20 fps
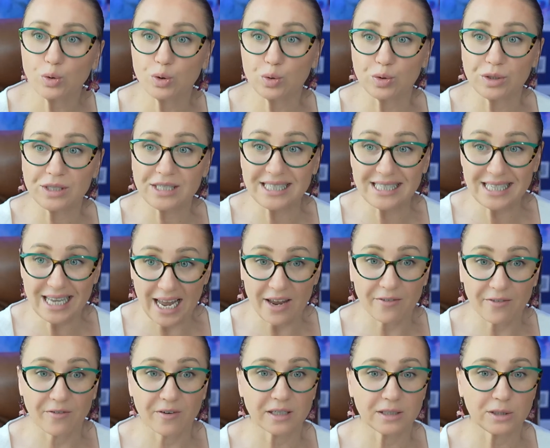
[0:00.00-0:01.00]

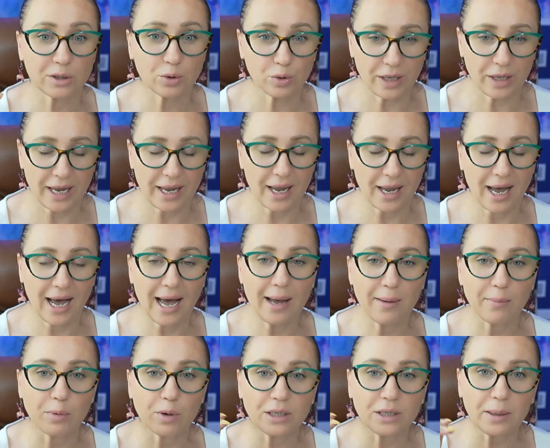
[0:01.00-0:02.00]
Safer today.
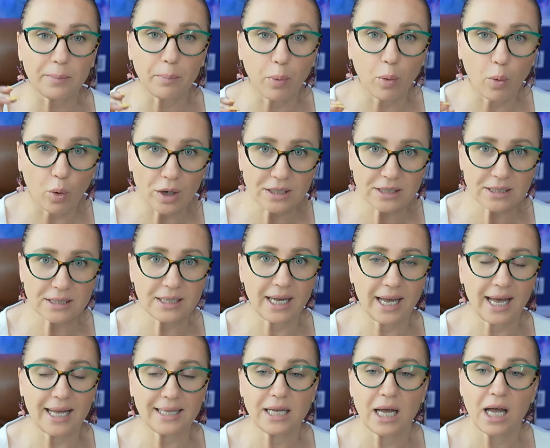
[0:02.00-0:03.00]
I'm gonna post
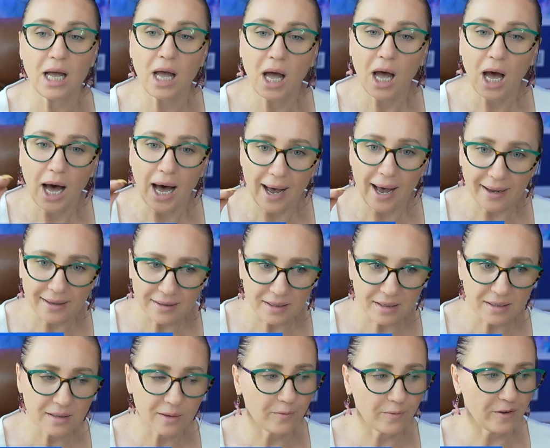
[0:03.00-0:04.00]
that under
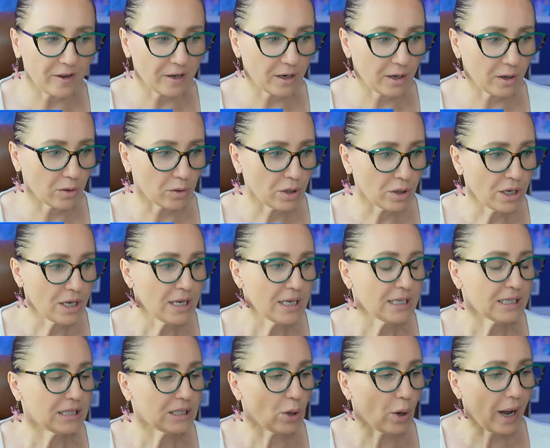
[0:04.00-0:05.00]
the video.
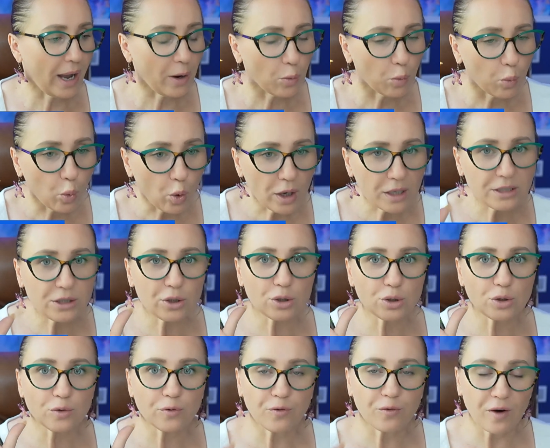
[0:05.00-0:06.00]
So I want you
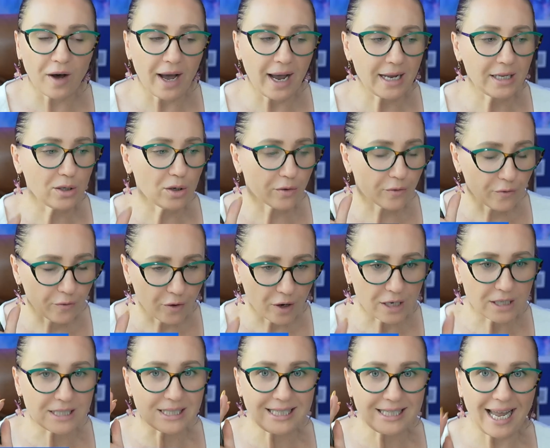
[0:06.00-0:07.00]
to find your
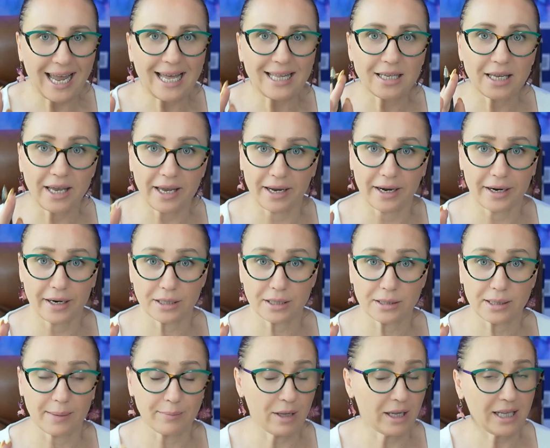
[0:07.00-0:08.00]
first 10 carriers.
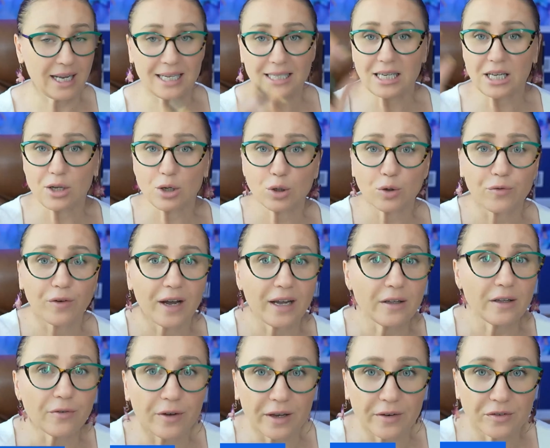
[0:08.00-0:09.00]
I'm not asking you to
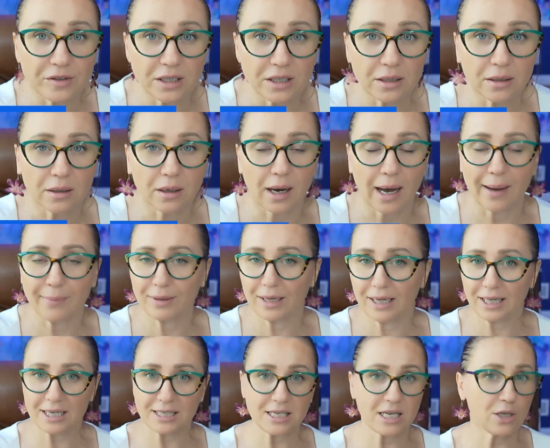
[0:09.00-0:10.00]
find 50. I'm not
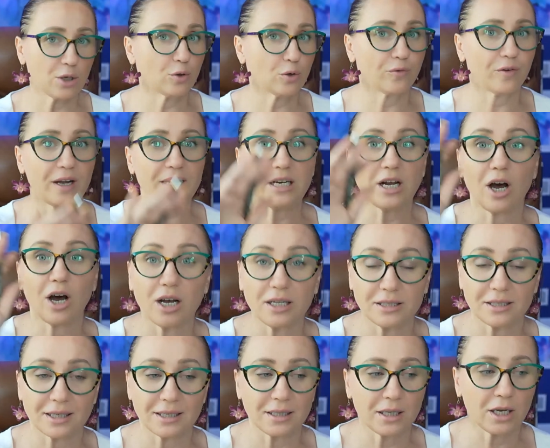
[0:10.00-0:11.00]
asking you to find
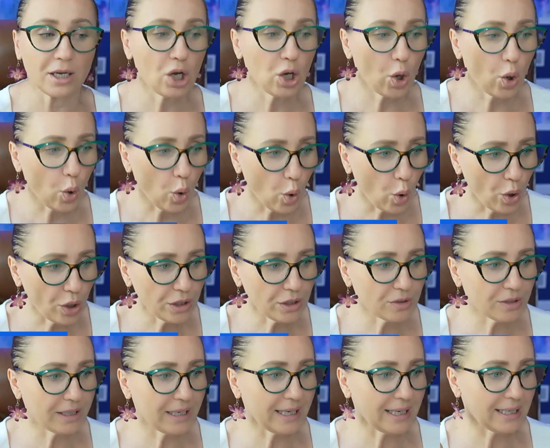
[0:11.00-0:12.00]
100,
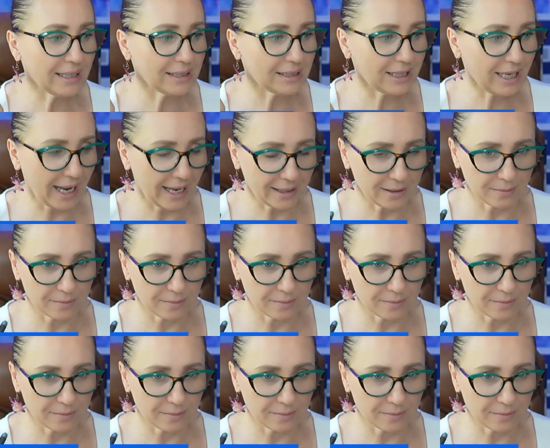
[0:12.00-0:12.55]
only 10.